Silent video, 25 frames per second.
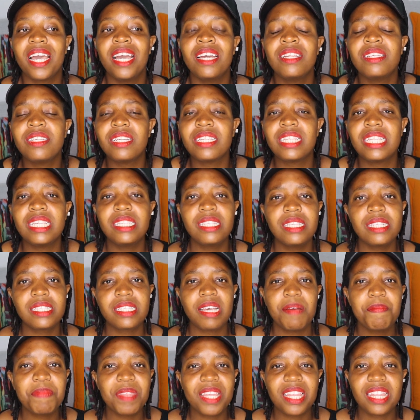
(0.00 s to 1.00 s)
And this
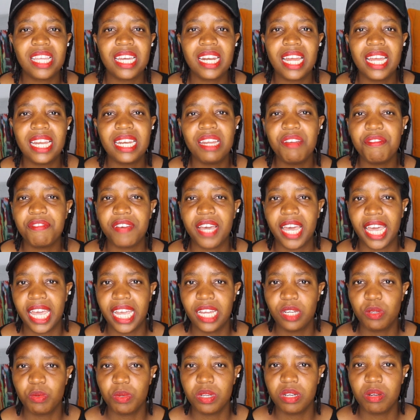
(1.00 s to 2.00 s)
is something that I never
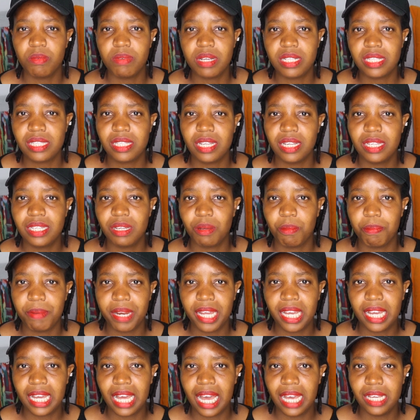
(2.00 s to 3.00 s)
had when I was dating
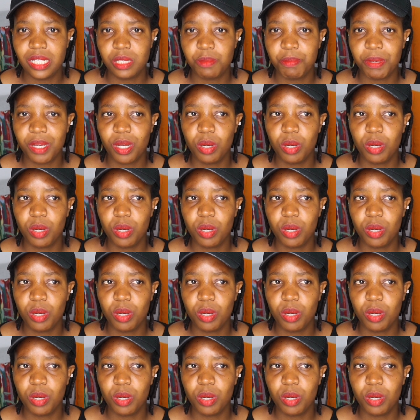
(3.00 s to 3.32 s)
black guys,